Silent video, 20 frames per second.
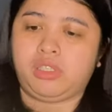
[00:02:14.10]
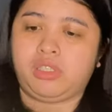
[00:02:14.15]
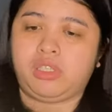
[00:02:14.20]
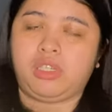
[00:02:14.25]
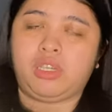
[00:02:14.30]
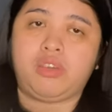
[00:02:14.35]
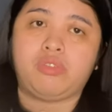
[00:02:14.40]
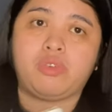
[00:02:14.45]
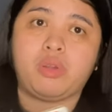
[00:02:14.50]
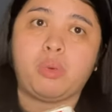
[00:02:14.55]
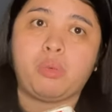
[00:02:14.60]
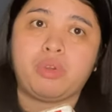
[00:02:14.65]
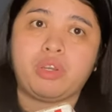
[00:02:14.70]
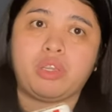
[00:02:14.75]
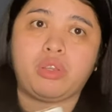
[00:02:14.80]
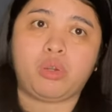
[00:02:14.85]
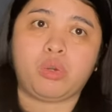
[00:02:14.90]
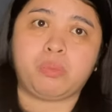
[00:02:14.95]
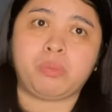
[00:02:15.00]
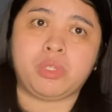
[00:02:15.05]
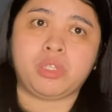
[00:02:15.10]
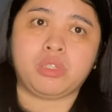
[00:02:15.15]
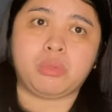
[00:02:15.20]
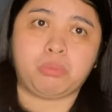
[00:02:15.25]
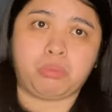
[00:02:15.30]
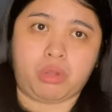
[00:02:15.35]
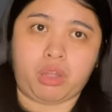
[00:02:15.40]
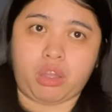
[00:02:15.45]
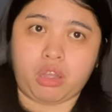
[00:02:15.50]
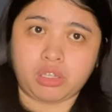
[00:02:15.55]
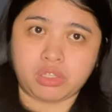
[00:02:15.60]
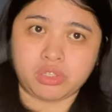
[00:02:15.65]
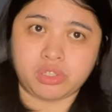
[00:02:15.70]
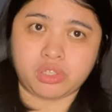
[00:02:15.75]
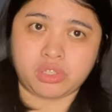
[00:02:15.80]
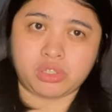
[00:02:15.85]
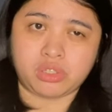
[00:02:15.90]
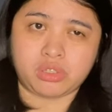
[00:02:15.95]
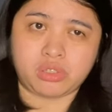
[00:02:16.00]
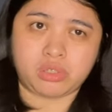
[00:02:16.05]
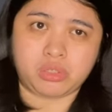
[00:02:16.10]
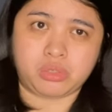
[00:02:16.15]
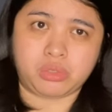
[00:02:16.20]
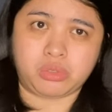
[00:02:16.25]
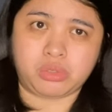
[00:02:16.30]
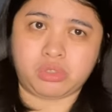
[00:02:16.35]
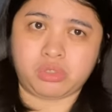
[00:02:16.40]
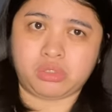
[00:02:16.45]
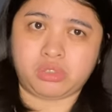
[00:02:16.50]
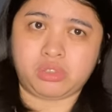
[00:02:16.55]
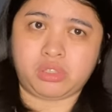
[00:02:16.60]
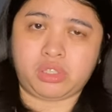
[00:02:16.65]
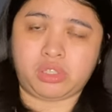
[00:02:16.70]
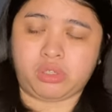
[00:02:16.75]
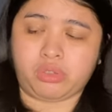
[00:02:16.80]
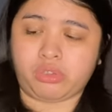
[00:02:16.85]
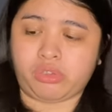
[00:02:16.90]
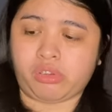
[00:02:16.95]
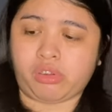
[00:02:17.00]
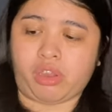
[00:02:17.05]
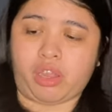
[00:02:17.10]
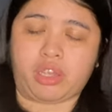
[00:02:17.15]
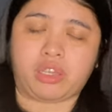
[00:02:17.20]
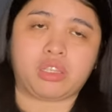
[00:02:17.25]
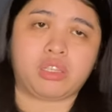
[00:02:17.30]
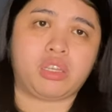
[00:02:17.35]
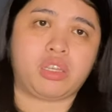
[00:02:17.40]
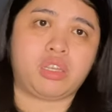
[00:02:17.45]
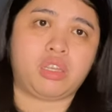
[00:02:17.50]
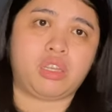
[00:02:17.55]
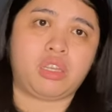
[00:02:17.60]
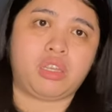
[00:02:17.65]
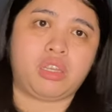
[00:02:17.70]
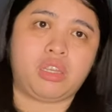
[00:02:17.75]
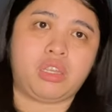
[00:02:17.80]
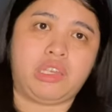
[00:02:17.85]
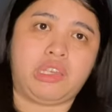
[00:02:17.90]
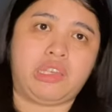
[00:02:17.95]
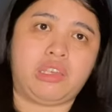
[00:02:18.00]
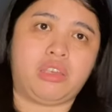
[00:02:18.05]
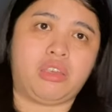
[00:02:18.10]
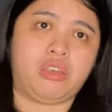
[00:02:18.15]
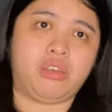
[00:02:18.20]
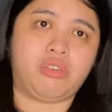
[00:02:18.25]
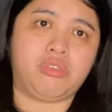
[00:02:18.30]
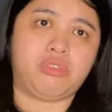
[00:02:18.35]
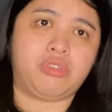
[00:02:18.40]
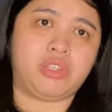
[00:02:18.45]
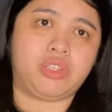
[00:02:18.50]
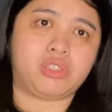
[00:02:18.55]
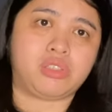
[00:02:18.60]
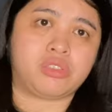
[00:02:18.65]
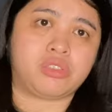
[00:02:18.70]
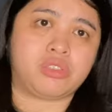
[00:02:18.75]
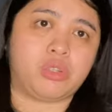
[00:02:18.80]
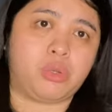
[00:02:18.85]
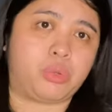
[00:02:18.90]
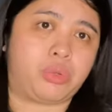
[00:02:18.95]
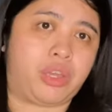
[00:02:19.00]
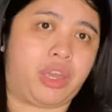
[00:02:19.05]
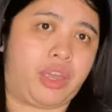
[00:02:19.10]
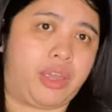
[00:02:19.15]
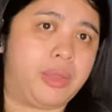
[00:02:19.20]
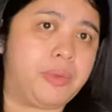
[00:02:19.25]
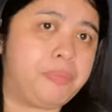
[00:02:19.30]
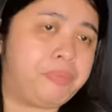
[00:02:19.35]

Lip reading: I've already opened the box to, you know, check if it's okay.